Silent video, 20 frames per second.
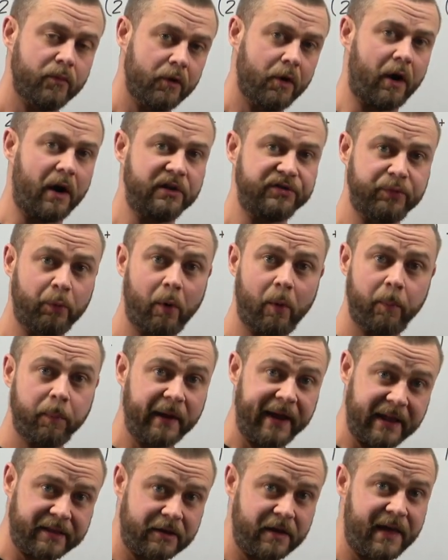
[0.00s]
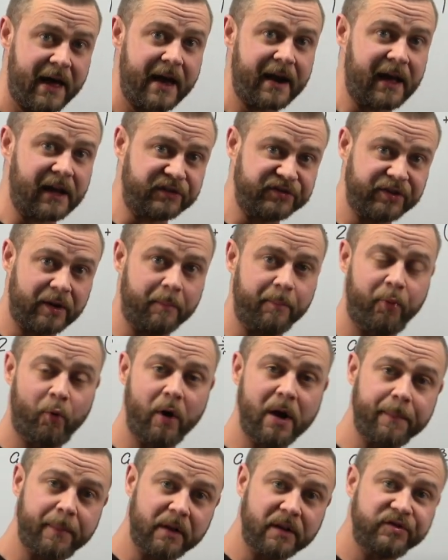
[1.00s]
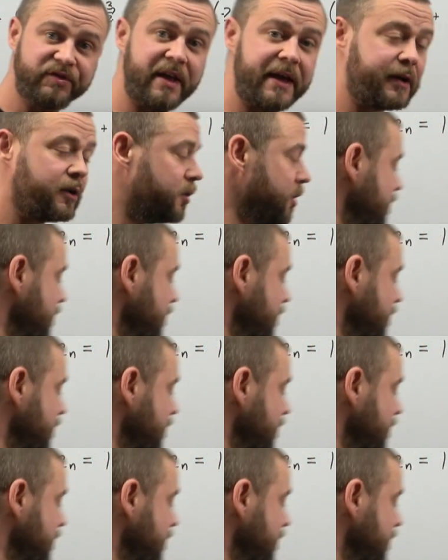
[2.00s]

All right, so we'll get to that at some point, but let's take a